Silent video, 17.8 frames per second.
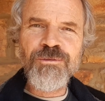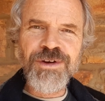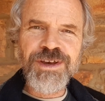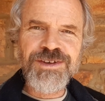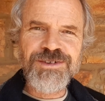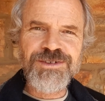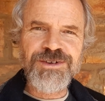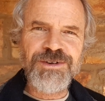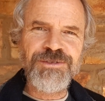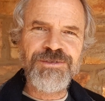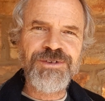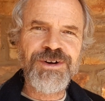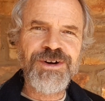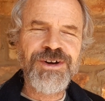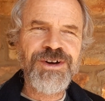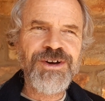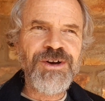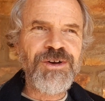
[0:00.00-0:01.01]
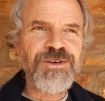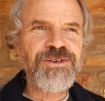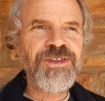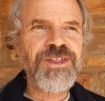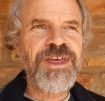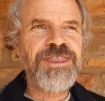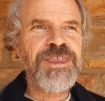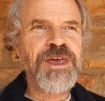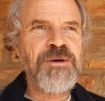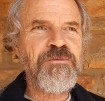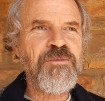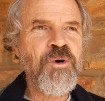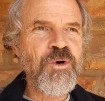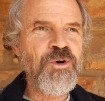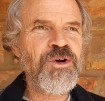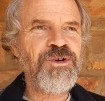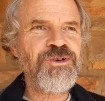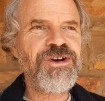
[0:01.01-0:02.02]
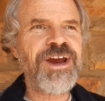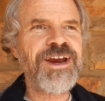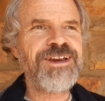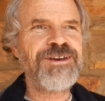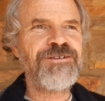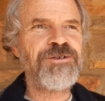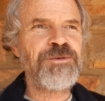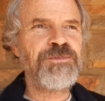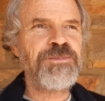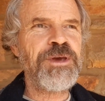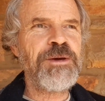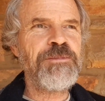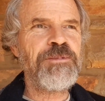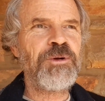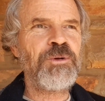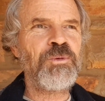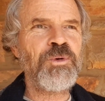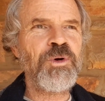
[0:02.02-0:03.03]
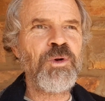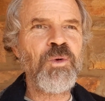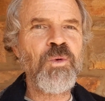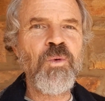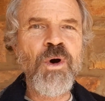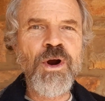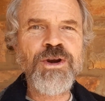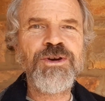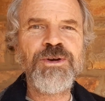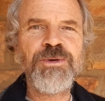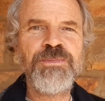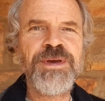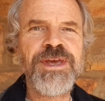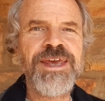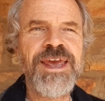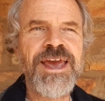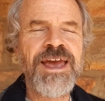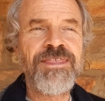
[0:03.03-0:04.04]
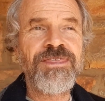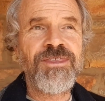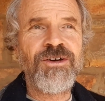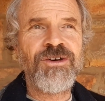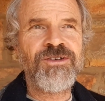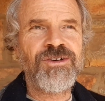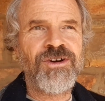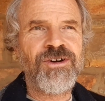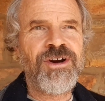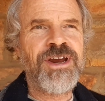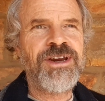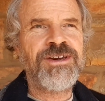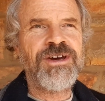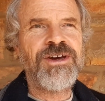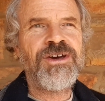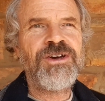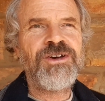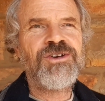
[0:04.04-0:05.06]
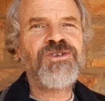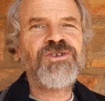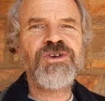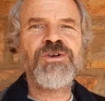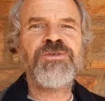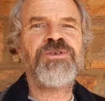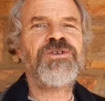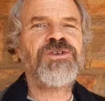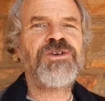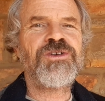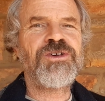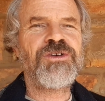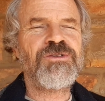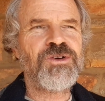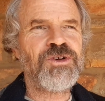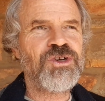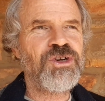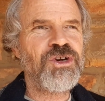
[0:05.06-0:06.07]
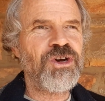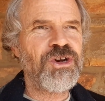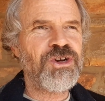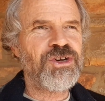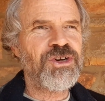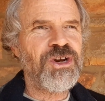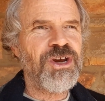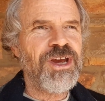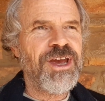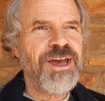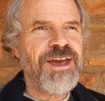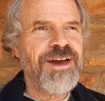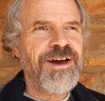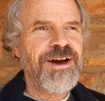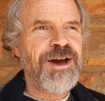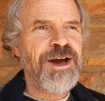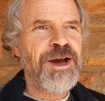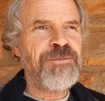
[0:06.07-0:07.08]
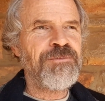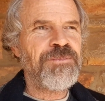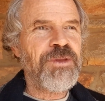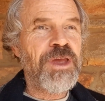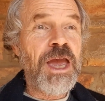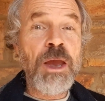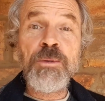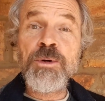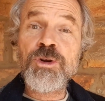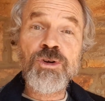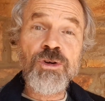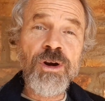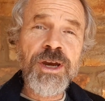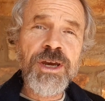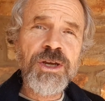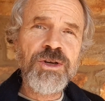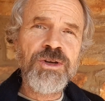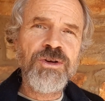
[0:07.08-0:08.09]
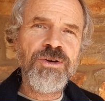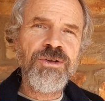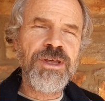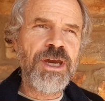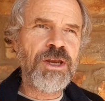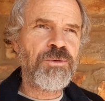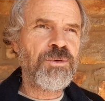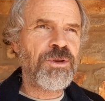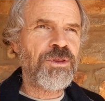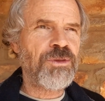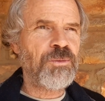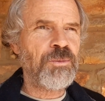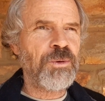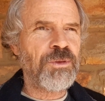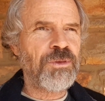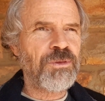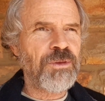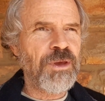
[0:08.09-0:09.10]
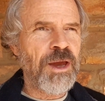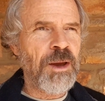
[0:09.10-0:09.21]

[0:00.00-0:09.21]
festive so that they're more attractive and people will want to be at those great services of the church. And we try and do that with